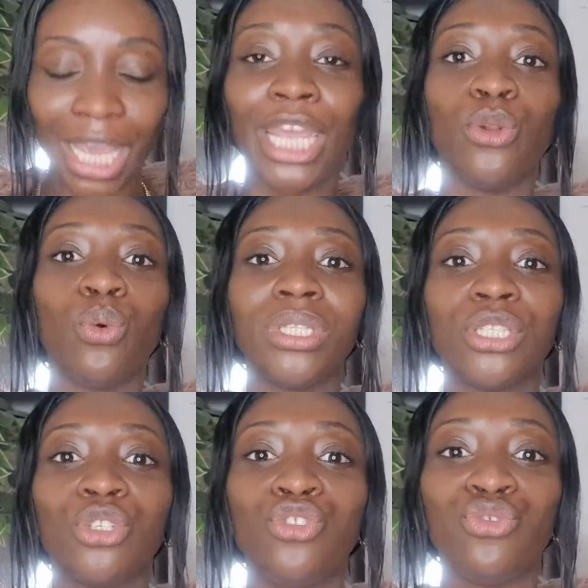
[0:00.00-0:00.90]
in order
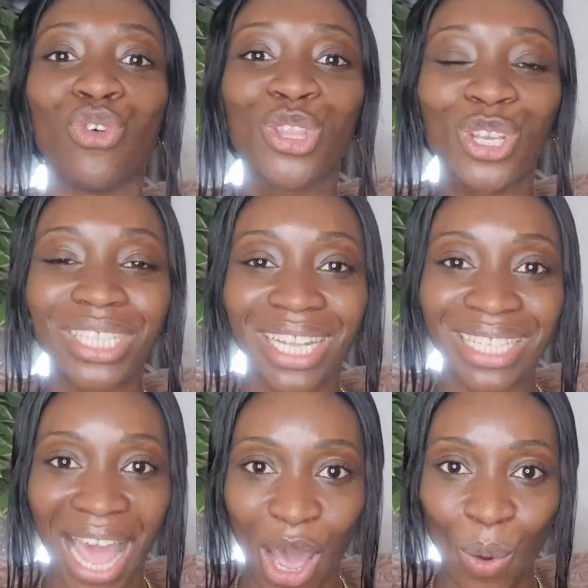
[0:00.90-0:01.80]
to draw those things
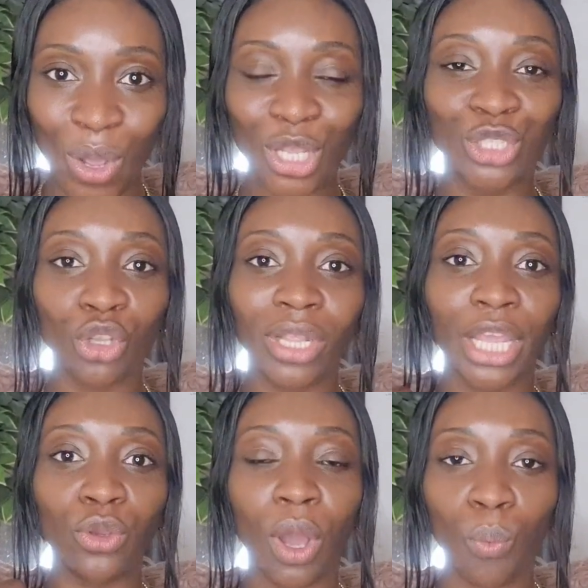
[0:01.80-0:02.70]
out so that
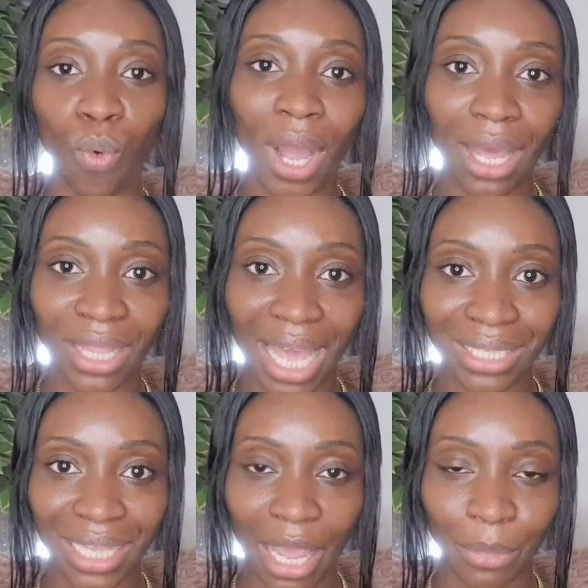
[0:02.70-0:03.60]
you can walk out that
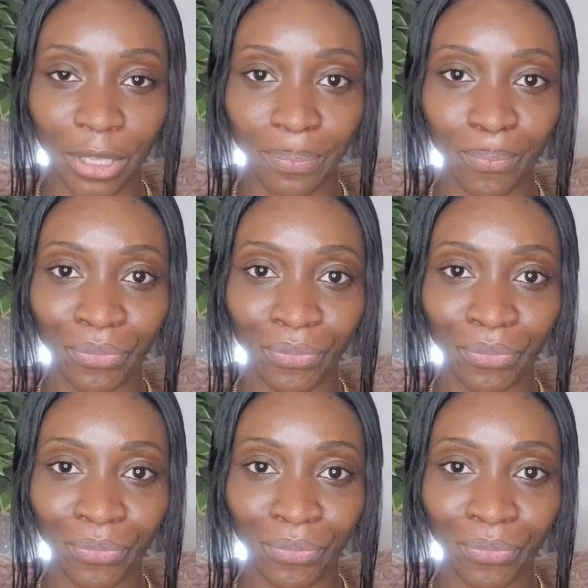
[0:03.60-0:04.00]
assignment.